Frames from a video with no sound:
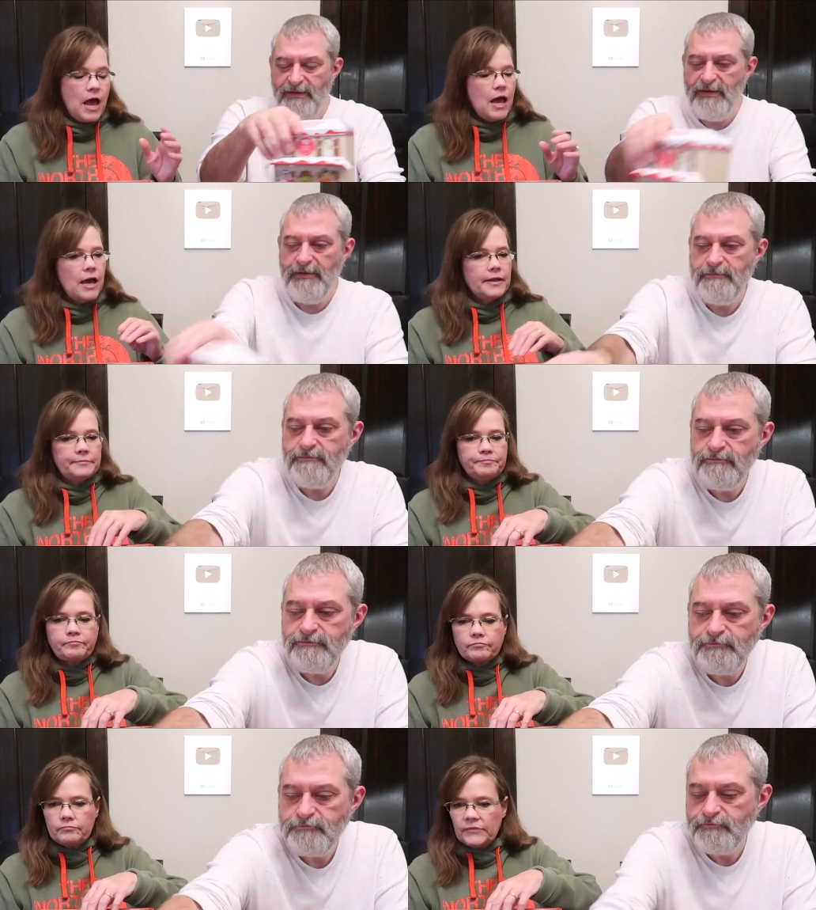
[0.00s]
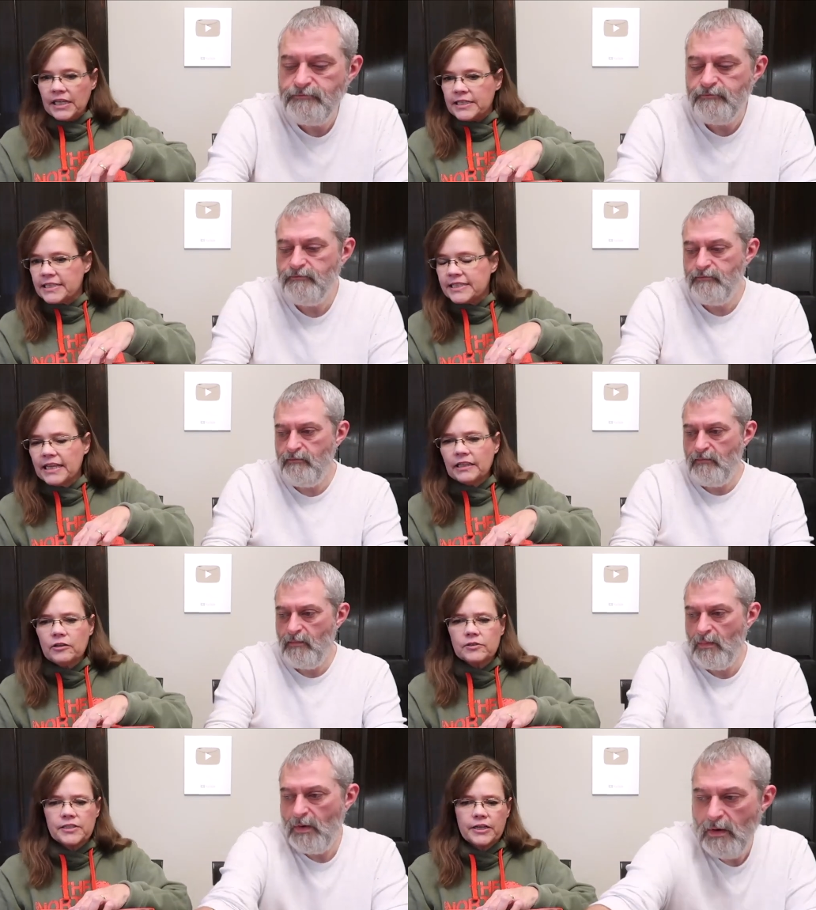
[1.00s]
Speaker 1: Um, does that
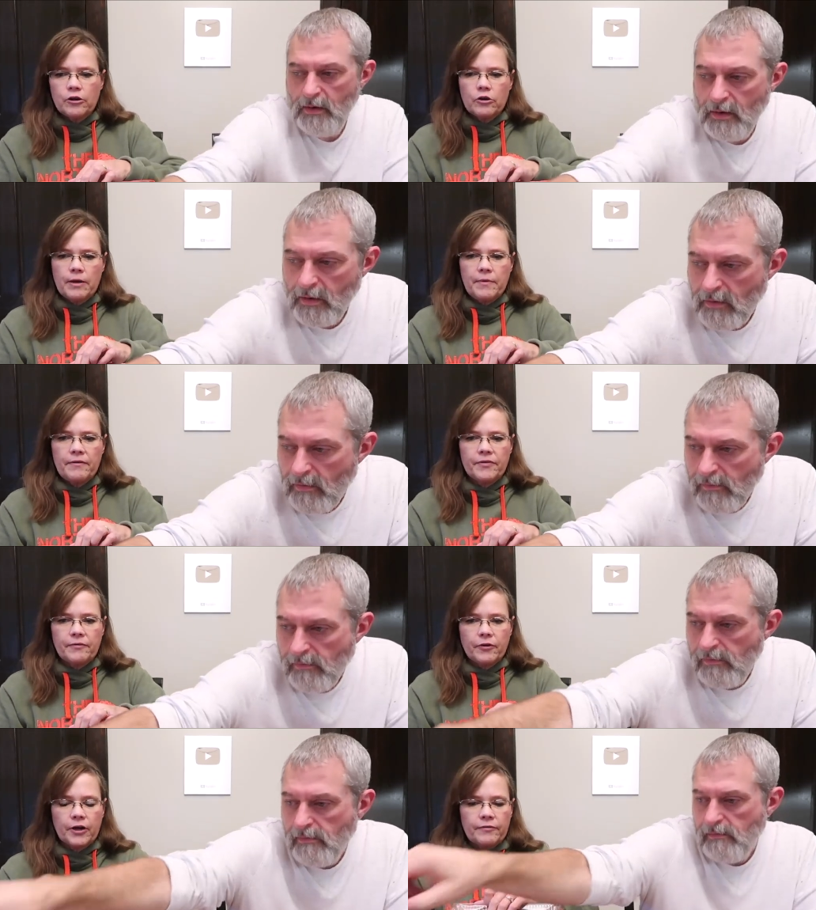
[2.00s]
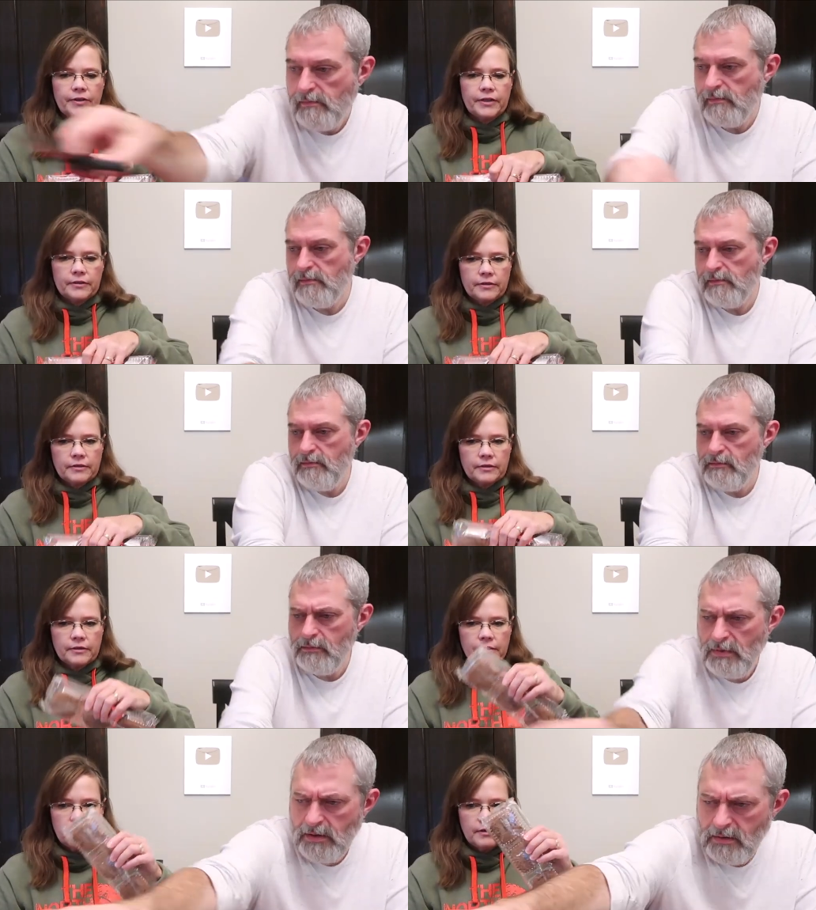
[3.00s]
little sticker come off the front of it?
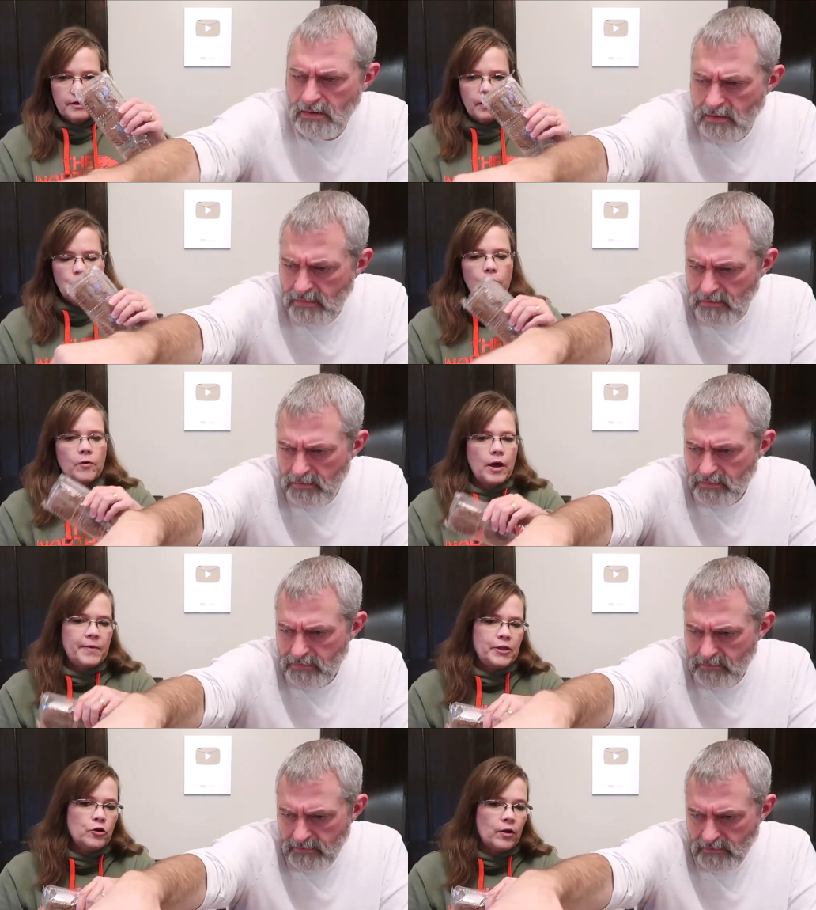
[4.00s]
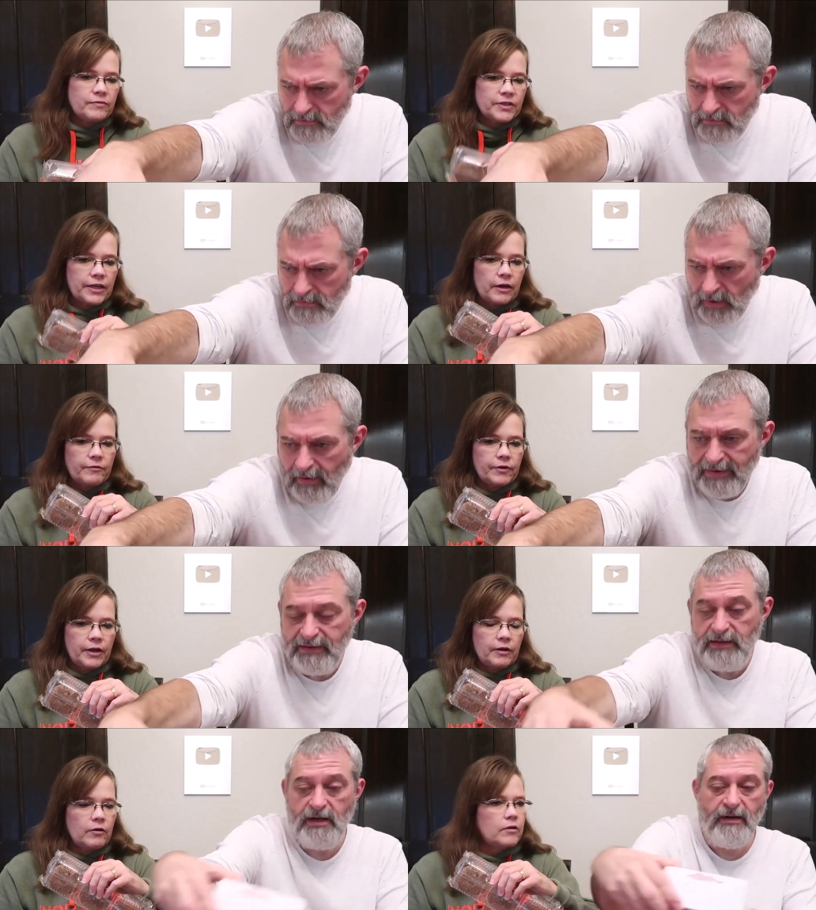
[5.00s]
Um, I mean, you don't have to take it off. Oh,
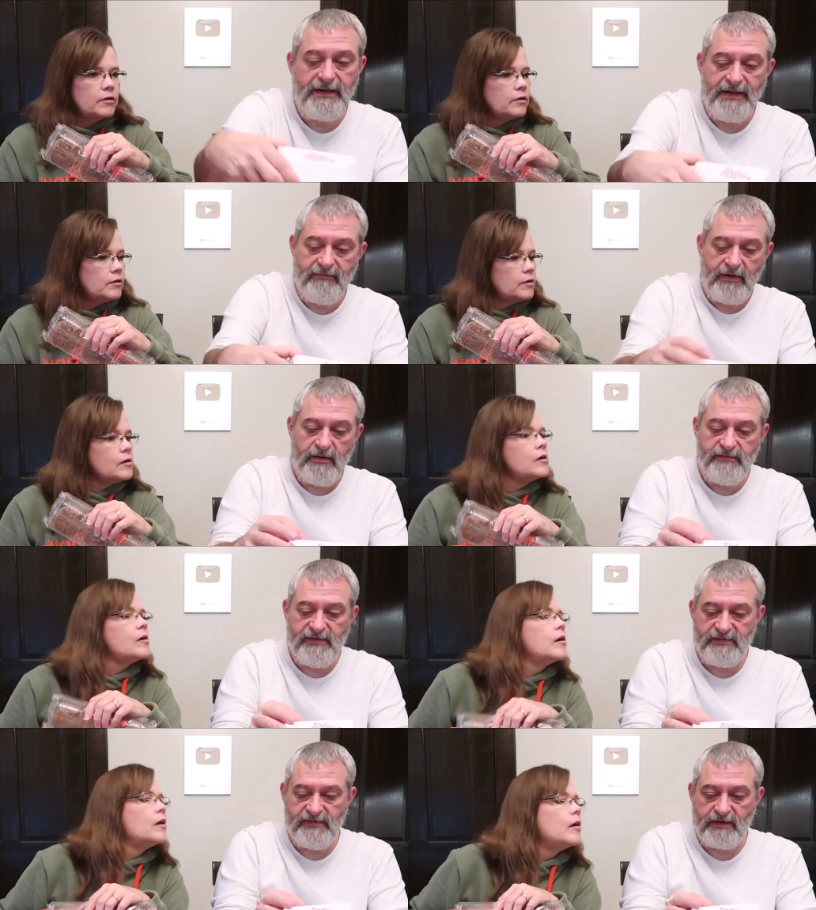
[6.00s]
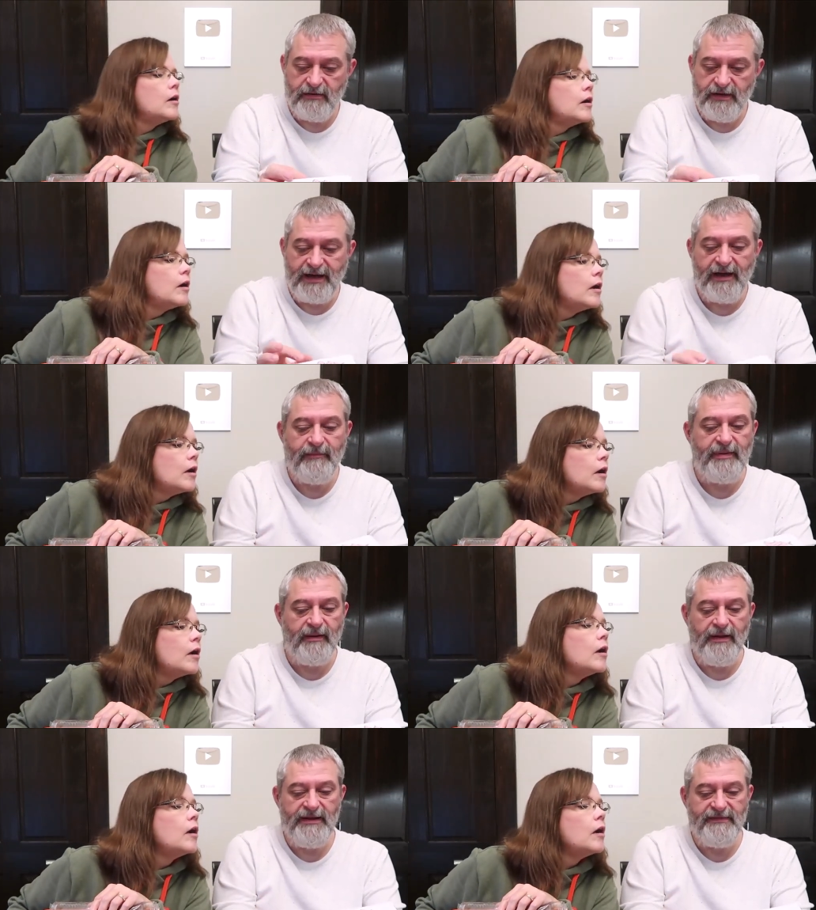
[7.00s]
I, you know,
Speaker 2: I didn't even notice that sticker. It kind of
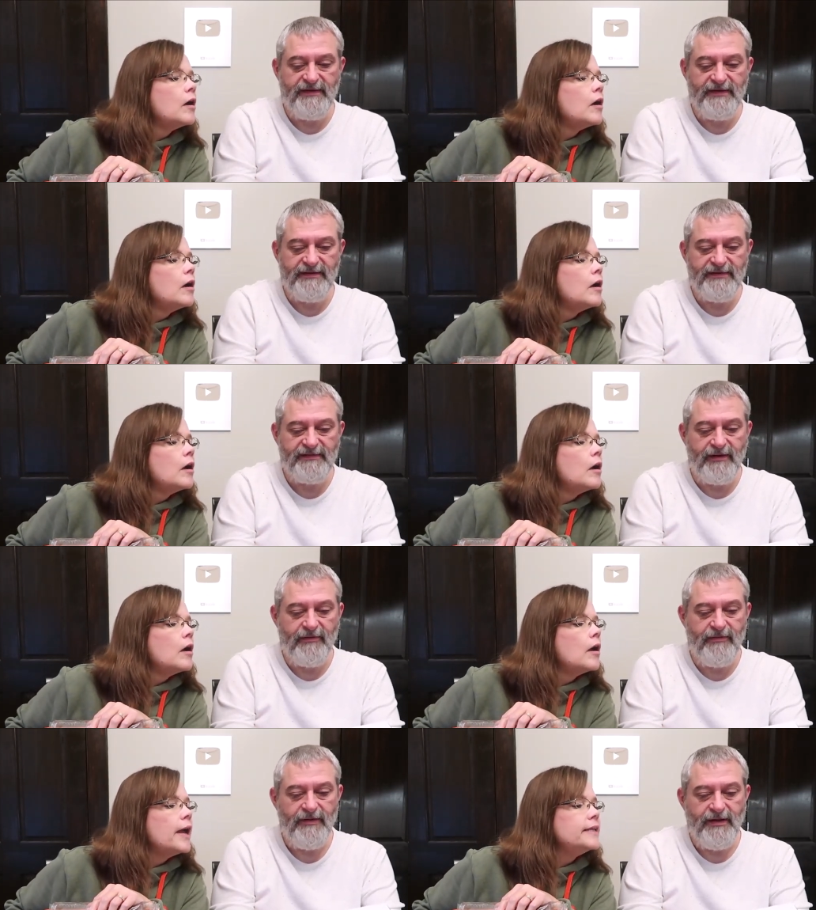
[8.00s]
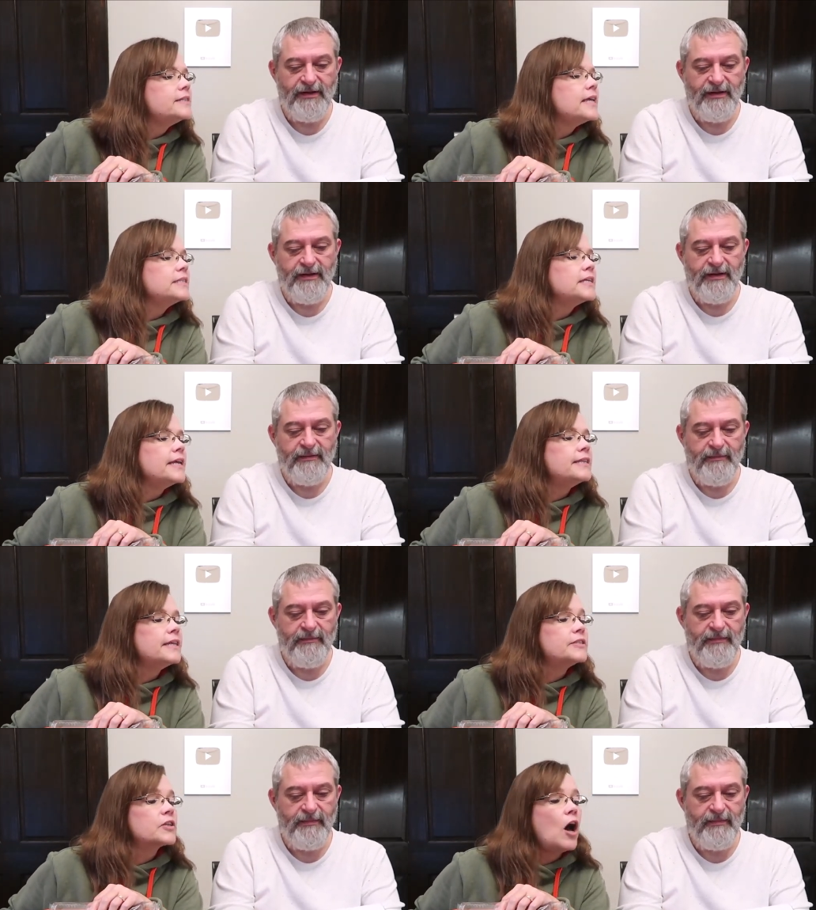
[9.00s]
blends in, so.
Speaker 1: It says, it,
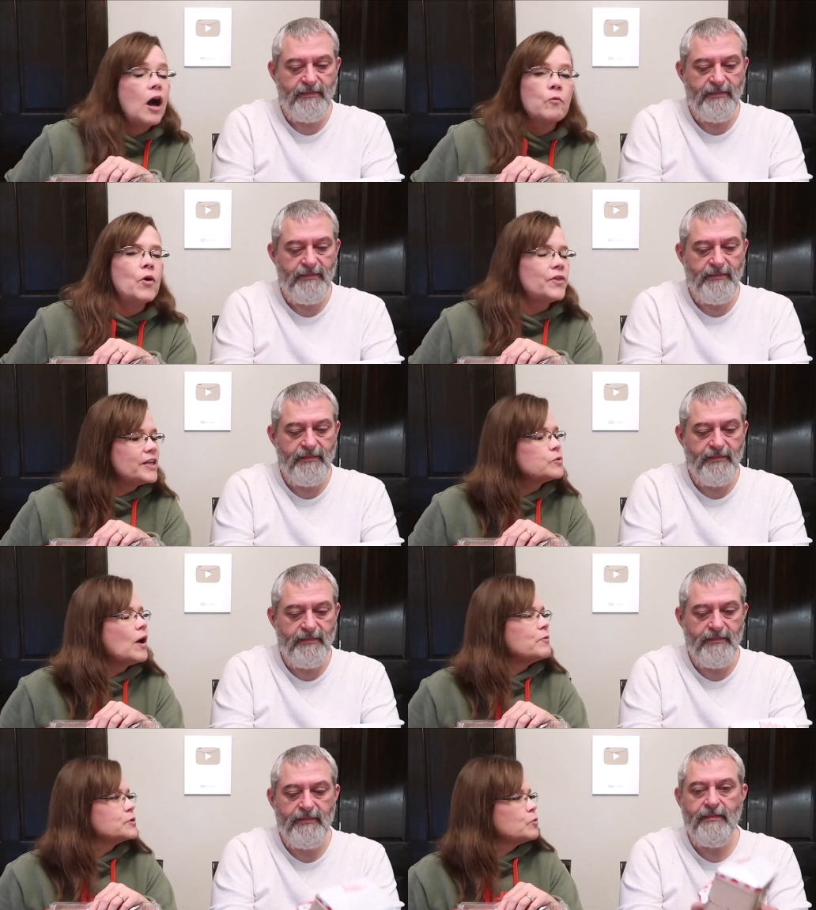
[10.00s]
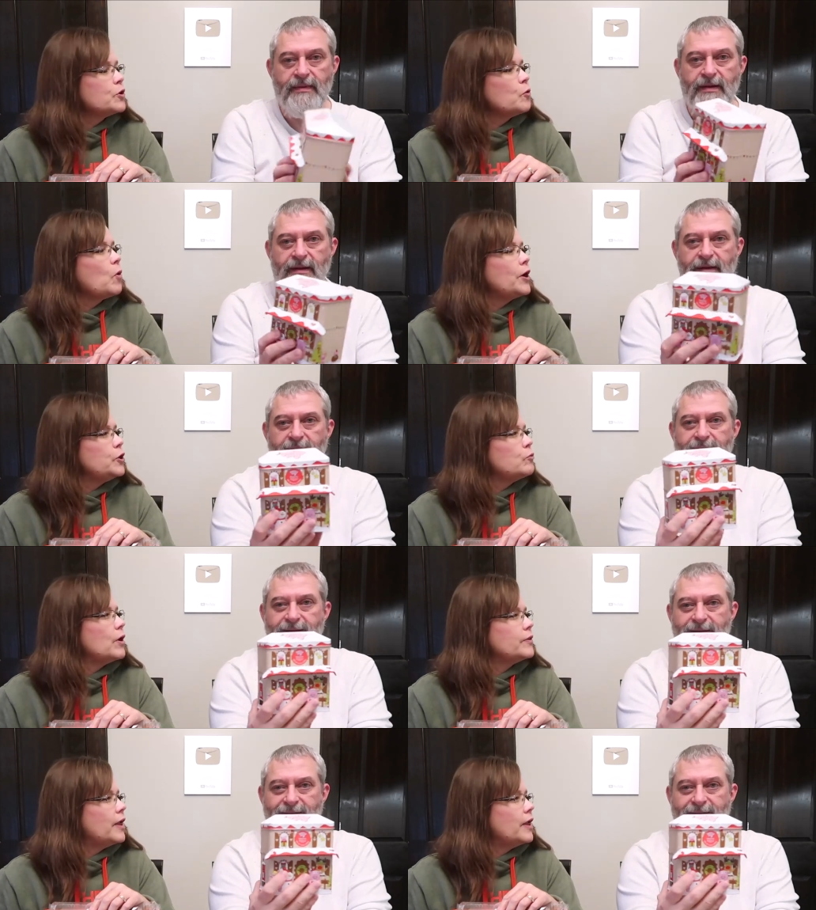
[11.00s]
it's called, well, that's why I was wondering why you read